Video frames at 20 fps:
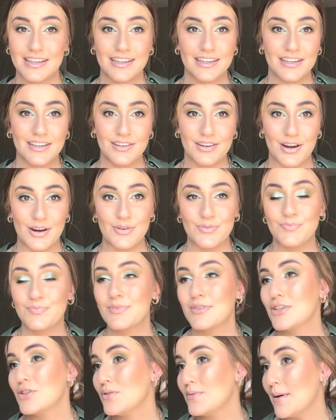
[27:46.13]
you know,
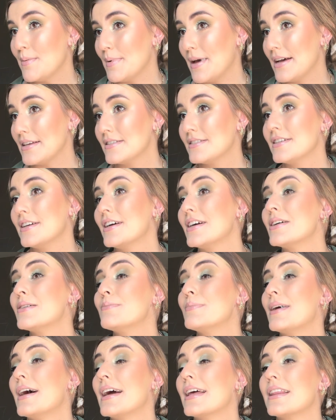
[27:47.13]
doing my best here,
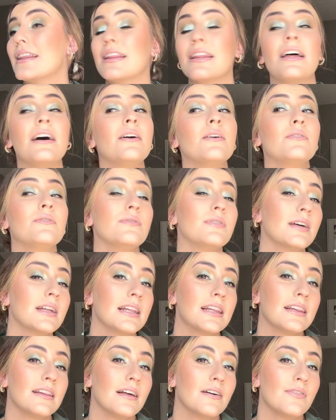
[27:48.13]
but I love
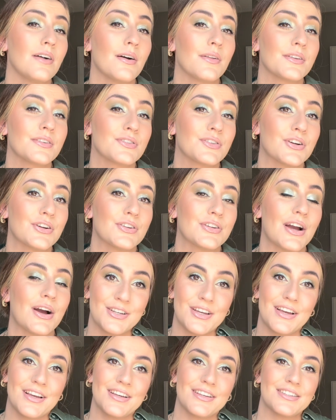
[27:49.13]
how this turned out.
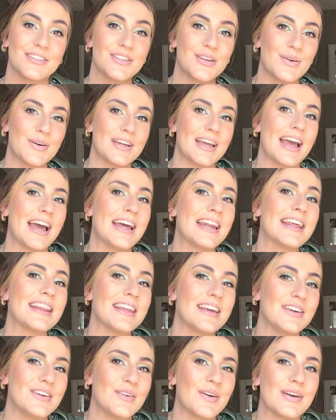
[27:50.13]
So again,
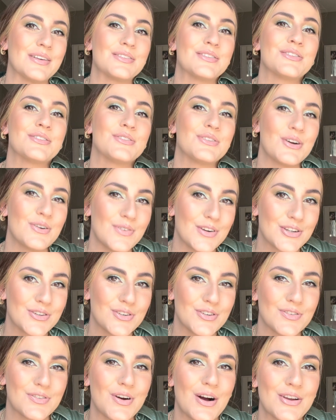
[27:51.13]
thank you guys so much
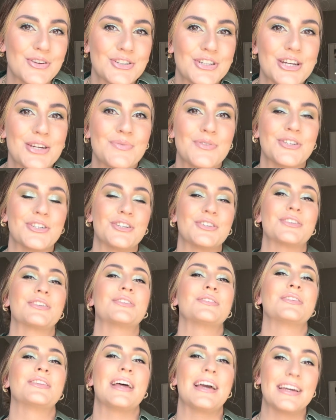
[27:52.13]
for watching. Be sure
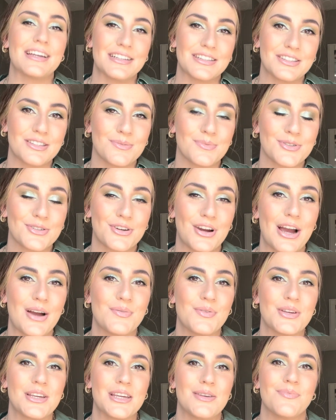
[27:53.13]
to like and subscribe
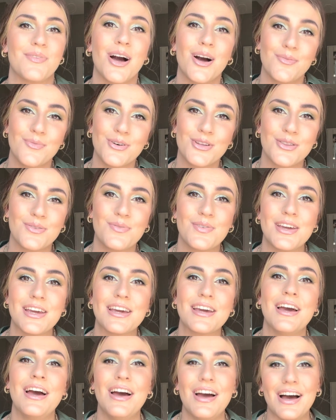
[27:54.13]
to keep up with
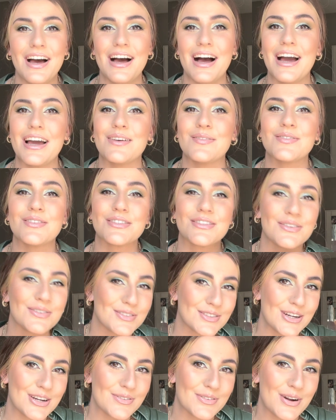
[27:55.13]
me. I am so
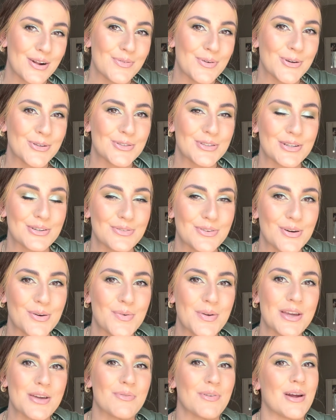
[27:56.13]
sorry for not posting for a
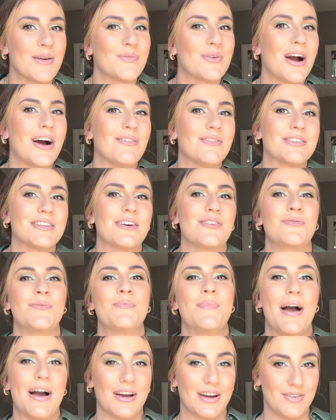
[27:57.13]
week, but I promise I'll be
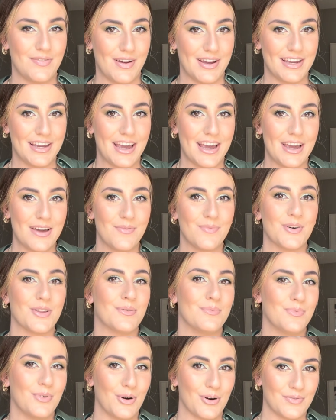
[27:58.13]
back on my game with
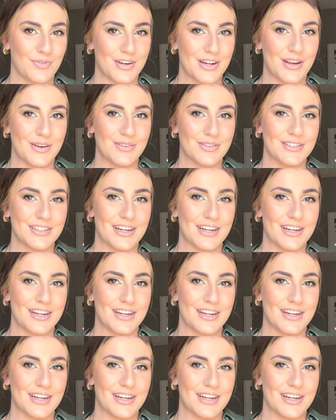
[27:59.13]
more videos to